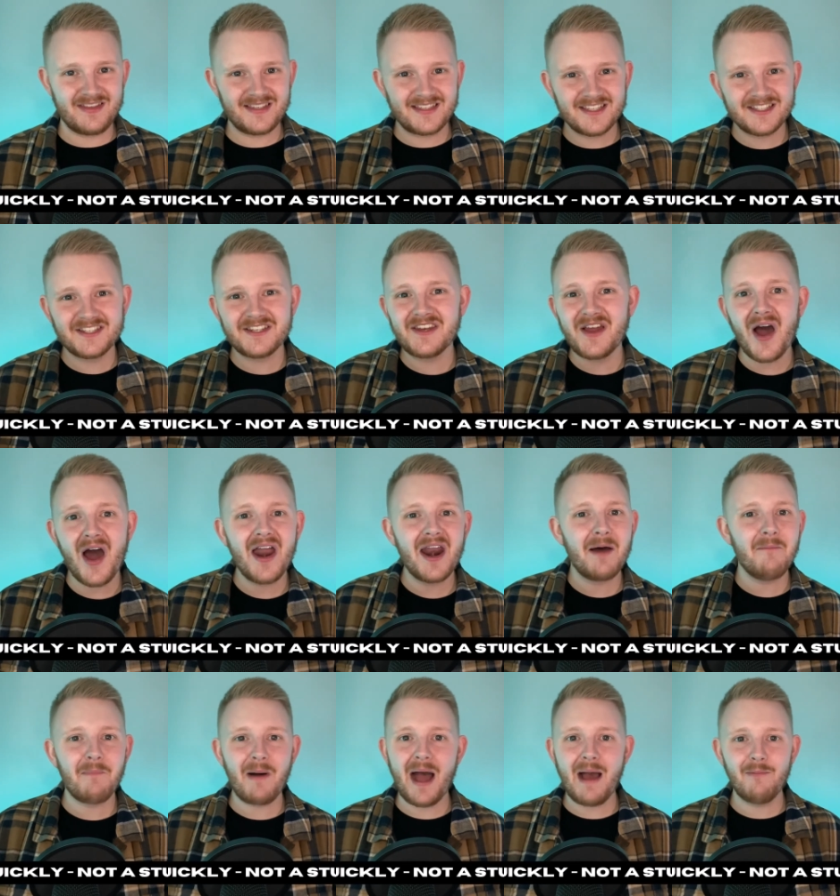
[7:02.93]
This is not
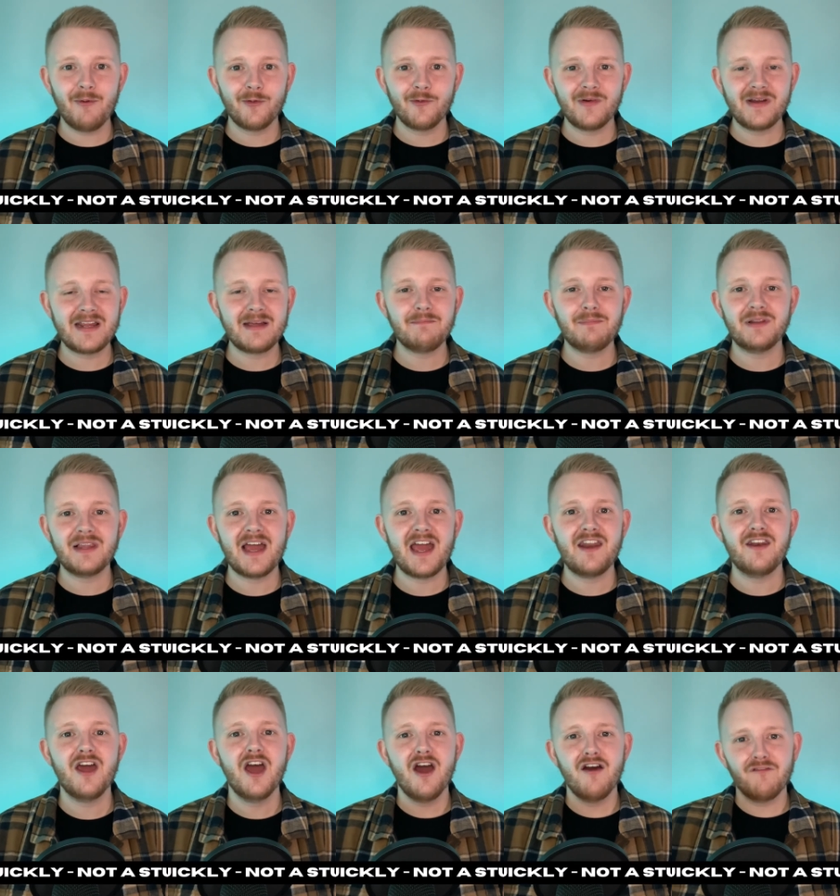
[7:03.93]
a Bible reading
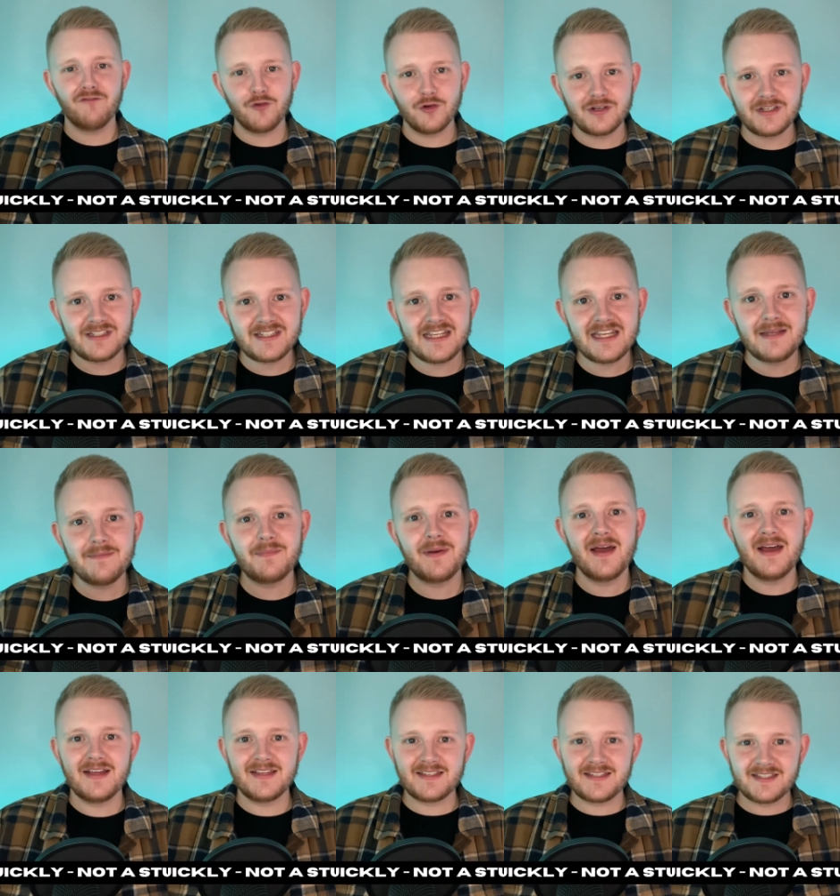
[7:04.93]
plan for deep
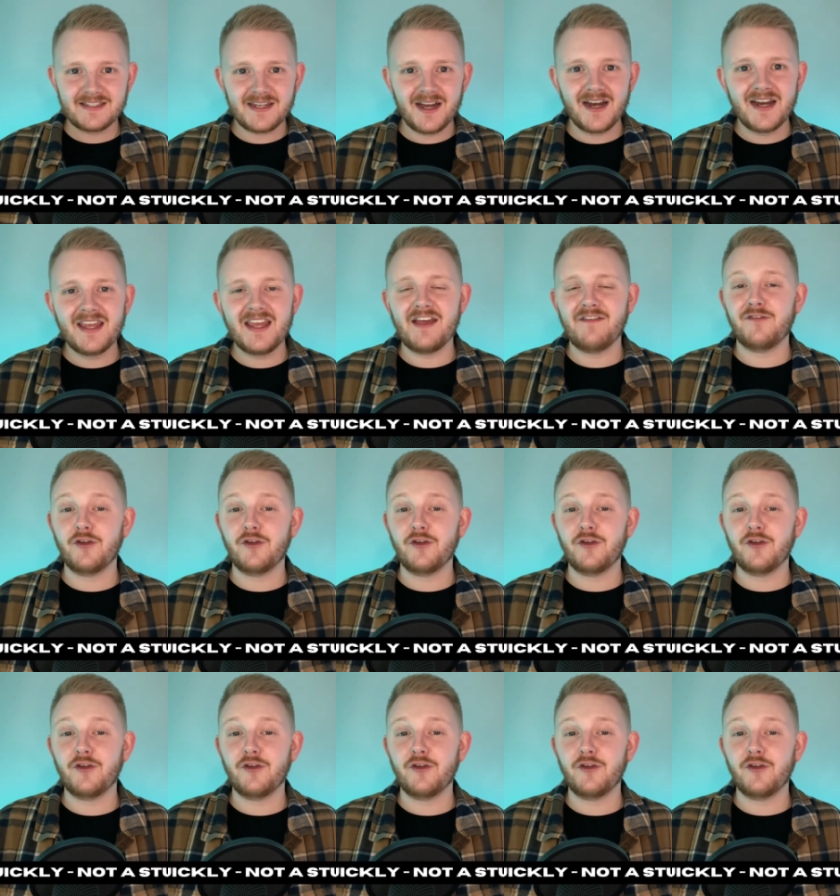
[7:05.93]
study.